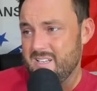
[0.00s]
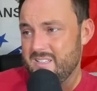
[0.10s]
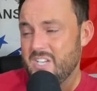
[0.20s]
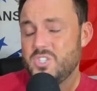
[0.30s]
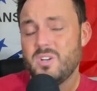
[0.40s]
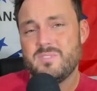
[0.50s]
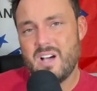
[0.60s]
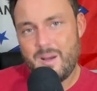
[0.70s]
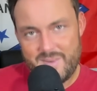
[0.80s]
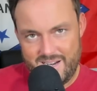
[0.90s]
They should have
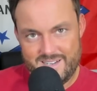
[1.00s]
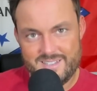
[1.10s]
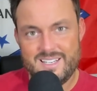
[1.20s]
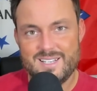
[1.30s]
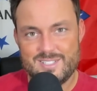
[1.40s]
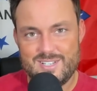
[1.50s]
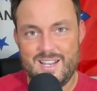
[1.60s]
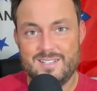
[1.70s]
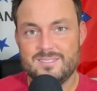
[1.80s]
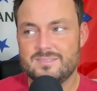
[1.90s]
dominated Kent
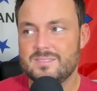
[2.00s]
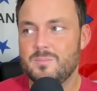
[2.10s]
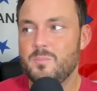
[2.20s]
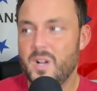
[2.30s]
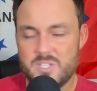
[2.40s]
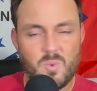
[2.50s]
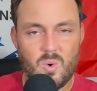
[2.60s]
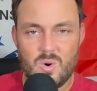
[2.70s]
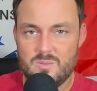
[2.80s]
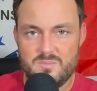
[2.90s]
State much
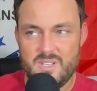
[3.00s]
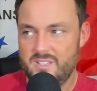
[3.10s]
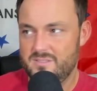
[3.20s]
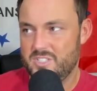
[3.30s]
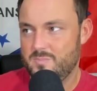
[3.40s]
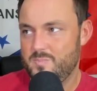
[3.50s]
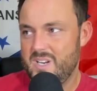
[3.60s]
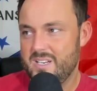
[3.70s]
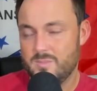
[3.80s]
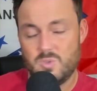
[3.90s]
more than just
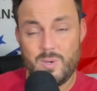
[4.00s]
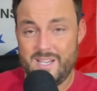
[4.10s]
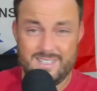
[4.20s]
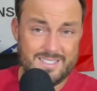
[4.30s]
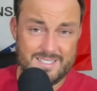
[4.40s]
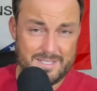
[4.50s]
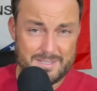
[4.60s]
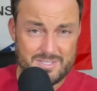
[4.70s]
beating them 28-6.